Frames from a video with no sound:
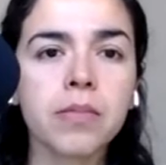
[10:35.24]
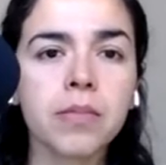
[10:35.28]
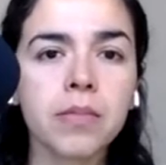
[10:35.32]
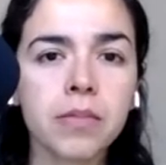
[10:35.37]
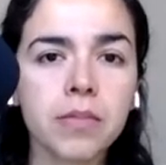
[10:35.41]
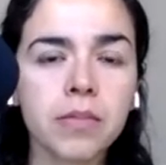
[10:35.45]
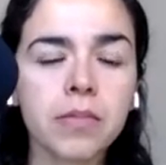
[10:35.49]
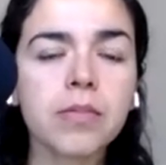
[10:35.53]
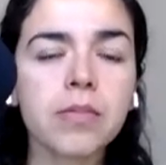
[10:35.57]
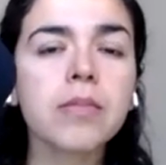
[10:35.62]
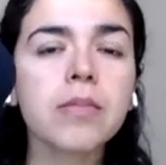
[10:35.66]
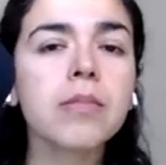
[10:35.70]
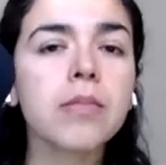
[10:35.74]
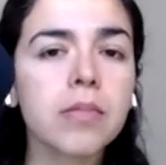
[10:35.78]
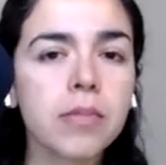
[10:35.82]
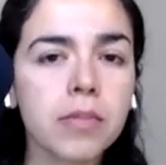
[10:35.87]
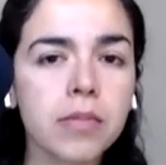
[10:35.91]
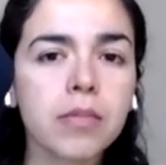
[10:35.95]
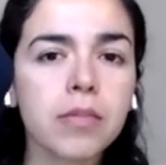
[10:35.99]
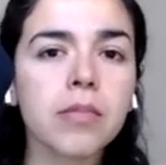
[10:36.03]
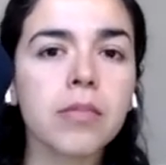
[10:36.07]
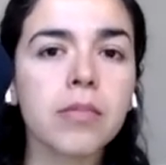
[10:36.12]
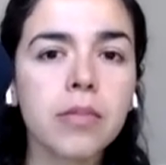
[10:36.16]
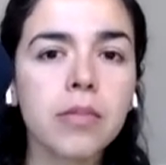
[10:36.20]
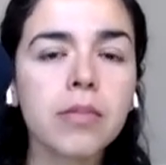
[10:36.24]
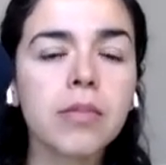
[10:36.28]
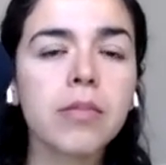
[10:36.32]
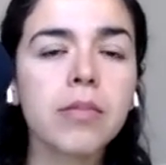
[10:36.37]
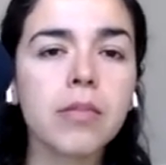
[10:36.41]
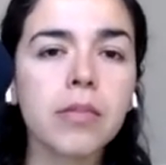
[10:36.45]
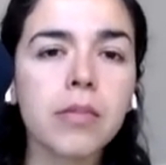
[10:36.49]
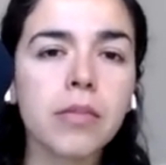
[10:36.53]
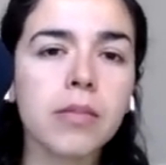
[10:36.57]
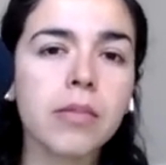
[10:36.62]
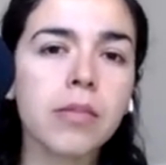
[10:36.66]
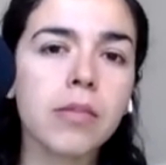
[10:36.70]

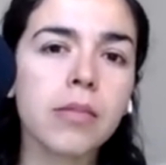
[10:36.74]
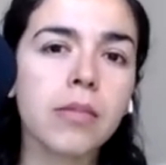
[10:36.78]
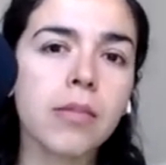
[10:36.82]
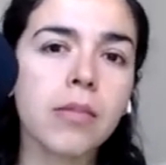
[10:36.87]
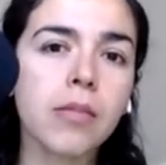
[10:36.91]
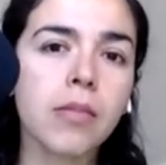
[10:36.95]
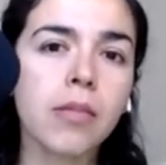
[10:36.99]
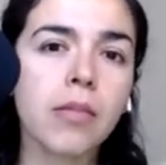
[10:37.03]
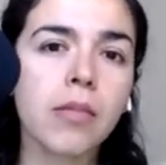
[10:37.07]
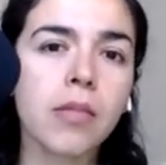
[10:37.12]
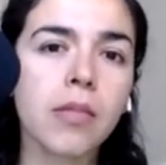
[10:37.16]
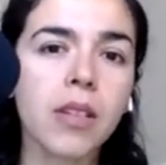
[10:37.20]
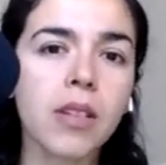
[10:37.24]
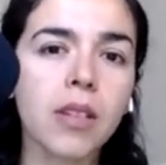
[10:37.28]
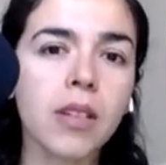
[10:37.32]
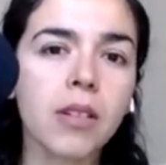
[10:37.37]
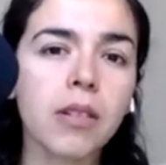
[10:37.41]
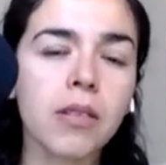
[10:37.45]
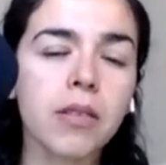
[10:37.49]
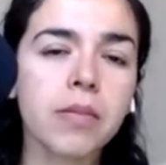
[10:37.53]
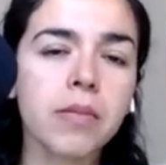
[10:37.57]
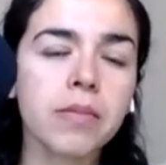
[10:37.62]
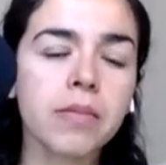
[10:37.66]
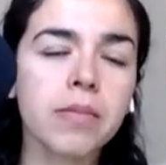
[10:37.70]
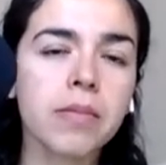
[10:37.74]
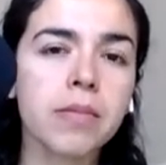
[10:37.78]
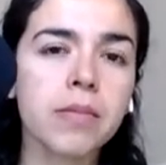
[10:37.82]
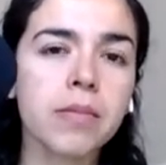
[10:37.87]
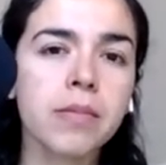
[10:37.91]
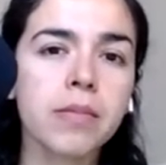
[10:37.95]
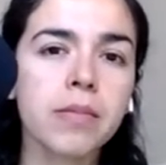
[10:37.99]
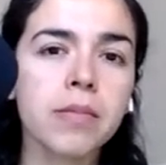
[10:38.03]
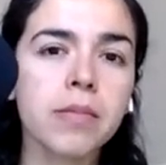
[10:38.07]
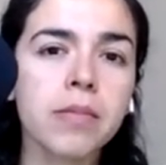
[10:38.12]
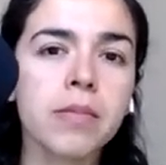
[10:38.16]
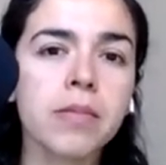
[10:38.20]

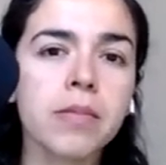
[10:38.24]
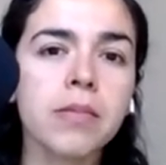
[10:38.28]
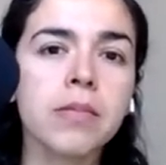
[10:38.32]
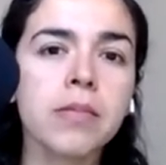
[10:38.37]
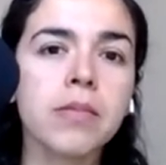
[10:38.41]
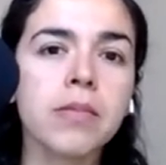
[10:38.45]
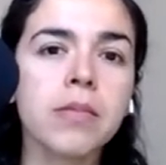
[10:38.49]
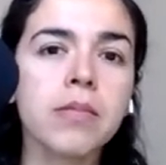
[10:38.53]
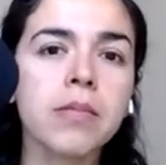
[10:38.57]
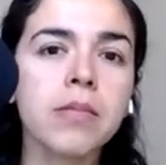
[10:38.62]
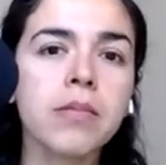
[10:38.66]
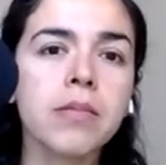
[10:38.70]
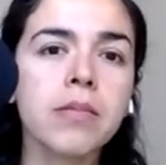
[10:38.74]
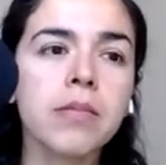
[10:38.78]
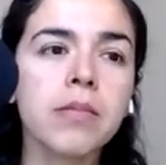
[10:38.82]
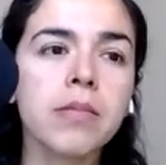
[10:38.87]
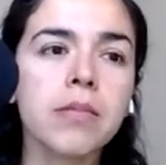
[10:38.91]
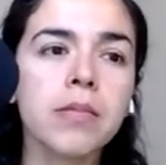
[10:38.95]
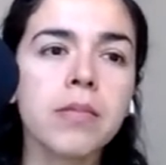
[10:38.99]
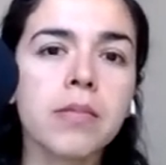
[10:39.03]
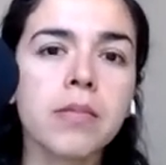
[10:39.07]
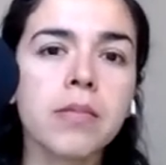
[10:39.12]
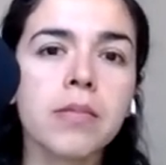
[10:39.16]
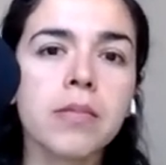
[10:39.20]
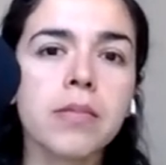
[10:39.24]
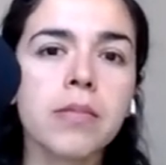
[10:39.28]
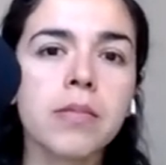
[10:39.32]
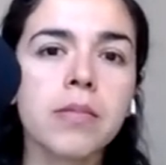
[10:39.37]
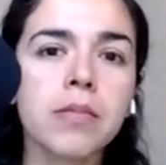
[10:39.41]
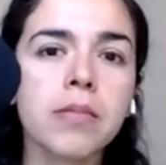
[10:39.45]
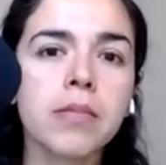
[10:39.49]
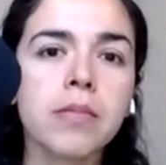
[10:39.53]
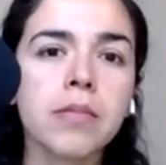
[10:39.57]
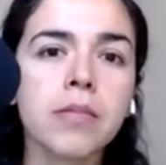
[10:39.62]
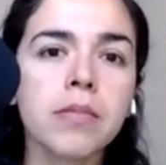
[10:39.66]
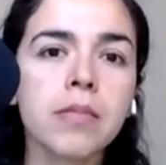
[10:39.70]

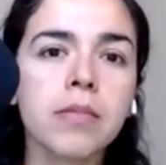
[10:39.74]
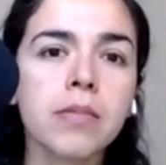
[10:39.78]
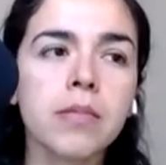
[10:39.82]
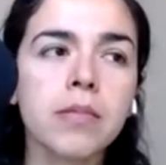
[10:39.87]
This person isn't speaking.